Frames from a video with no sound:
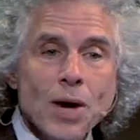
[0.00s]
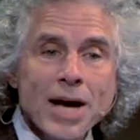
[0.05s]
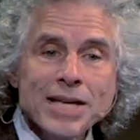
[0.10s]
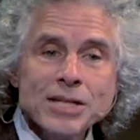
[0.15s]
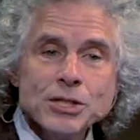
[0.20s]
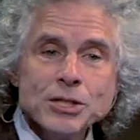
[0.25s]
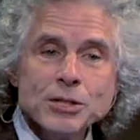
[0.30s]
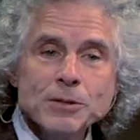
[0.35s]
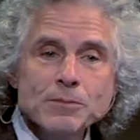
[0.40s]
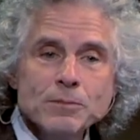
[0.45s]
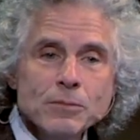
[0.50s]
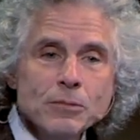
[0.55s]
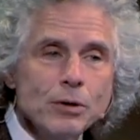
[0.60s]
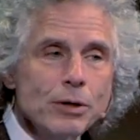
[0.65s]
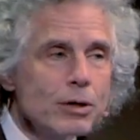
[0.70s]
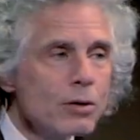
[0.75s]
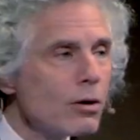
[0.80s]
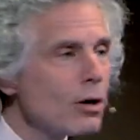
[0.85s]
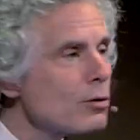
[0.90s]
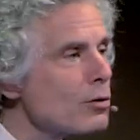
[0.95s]
West, where
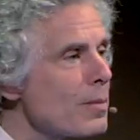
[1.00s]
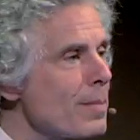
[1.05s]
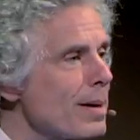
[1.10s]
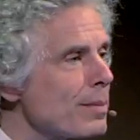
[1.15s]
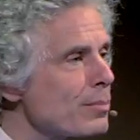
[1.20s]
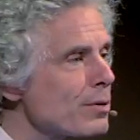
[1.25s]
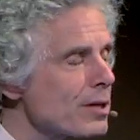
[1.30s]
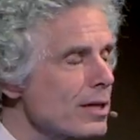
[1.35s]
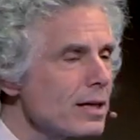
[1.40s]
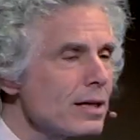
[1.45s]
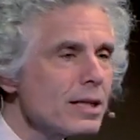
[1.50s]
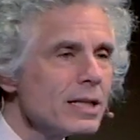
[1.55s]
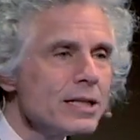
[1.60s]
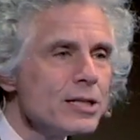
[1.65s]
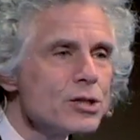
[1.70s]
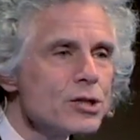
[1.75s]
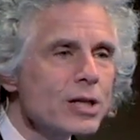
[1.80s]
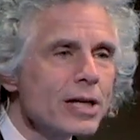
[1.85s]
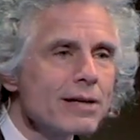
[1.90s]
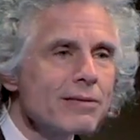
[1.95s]
you all remember the
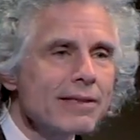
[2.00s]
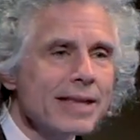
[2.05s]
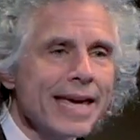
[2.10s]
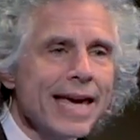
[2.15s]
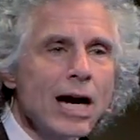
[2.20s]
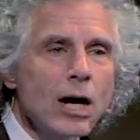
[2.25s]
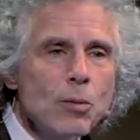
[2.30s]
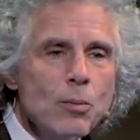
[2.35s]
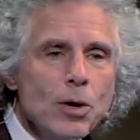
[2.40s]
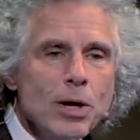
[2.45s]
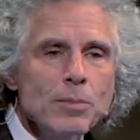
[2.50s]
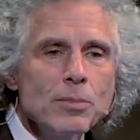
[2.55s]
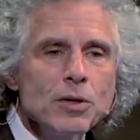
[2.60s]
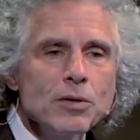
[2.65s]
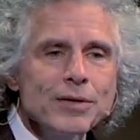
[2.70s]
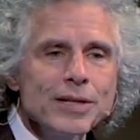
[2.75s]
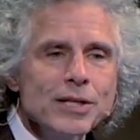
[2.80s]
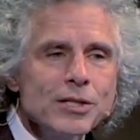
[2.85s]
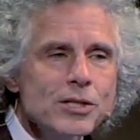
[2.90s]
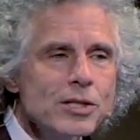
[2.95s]
cliché of the cowboy
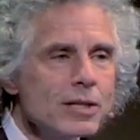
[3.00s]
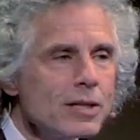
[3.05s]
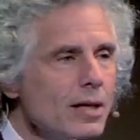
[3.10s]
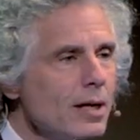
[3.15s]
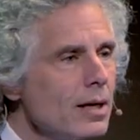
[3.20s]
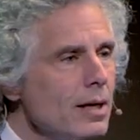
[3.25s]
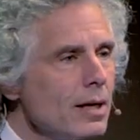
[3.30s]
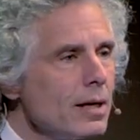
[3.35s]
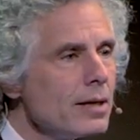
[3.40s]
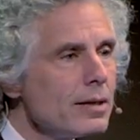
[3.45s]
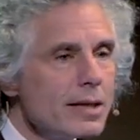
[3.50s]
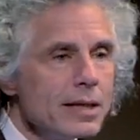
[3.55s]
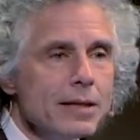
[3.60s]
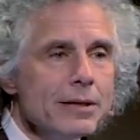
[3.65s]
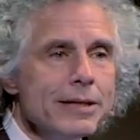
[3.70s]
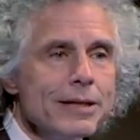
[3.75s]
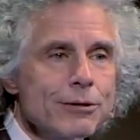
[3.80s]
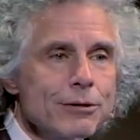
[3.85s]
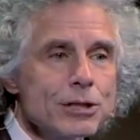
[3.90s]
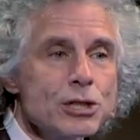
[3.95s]
movies, the
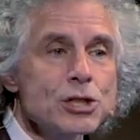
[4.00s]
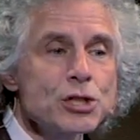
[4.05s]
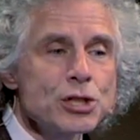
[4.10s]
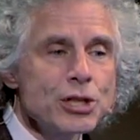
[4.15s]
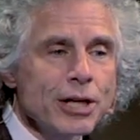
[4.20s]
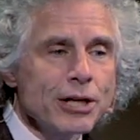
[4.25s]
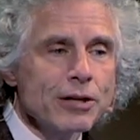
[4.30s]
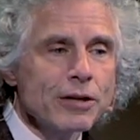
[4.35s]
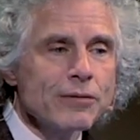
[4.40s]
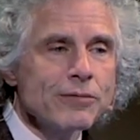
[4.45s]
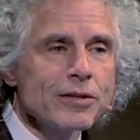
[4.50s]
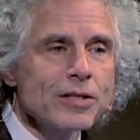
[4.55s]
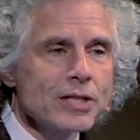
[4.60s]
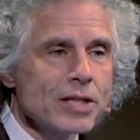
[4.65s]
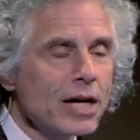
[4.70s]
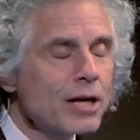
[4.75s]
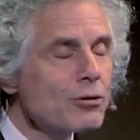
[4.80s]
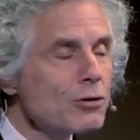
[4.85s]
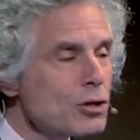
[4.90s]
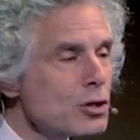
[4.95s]
nearest sheriff is
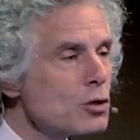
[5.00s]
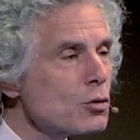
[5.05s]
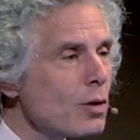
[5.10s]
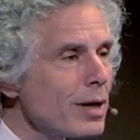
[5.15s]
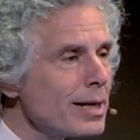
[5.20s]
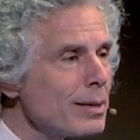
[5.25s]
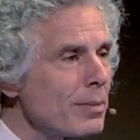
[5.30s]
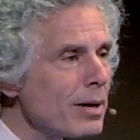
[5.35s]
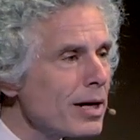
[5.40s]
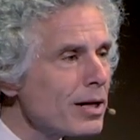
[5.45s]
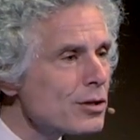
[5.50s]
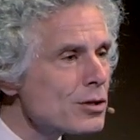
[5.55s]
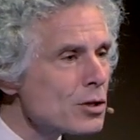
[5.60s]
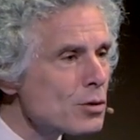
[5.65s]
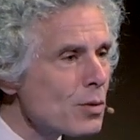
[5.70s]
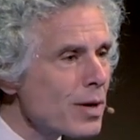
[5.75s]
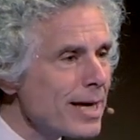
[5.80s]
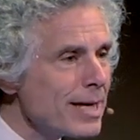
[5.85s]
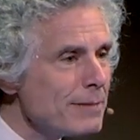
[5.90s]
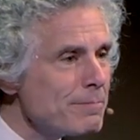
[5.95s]
120 miles
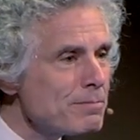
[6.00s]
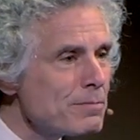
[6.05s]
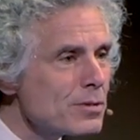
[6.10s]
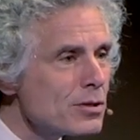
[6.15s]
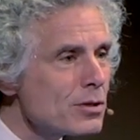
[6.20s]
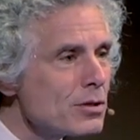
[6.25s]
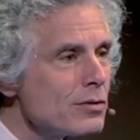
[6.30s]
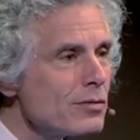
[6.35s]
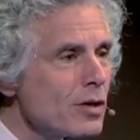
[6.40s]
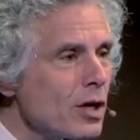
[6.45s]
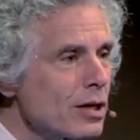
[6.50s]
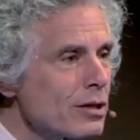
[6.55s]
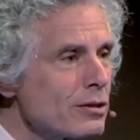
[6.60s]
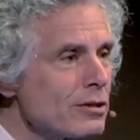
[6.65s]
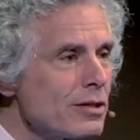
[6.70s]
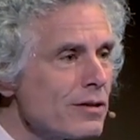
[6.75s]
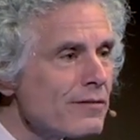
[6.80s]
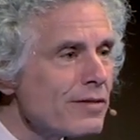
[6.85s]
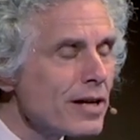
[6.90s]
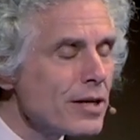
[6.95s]
away, so you've got to
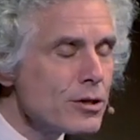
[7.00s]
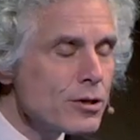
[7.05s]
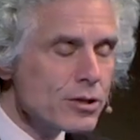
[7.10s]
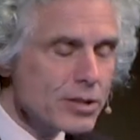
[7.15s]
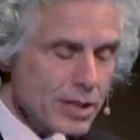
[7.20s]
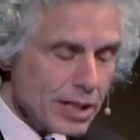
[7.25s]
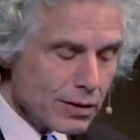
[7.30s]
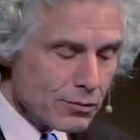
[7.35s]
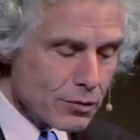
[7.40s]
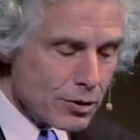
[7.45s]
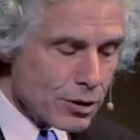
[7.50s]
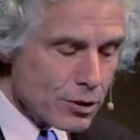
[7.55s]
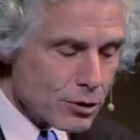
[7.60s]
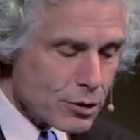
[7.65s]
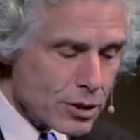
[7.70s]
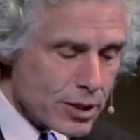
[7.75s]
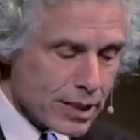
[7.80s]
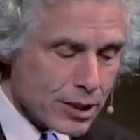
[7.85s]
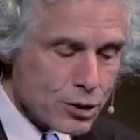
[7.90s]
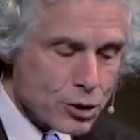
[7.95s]
defend yourself with your
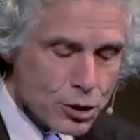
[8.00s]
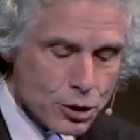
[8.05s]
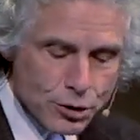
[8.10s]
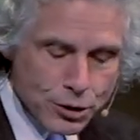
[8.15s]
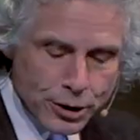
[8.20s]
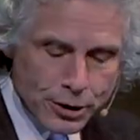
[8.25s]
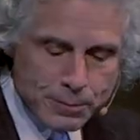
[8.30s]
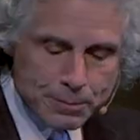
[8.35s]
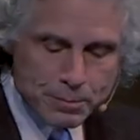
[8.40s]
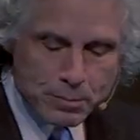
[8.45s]
six-shooter.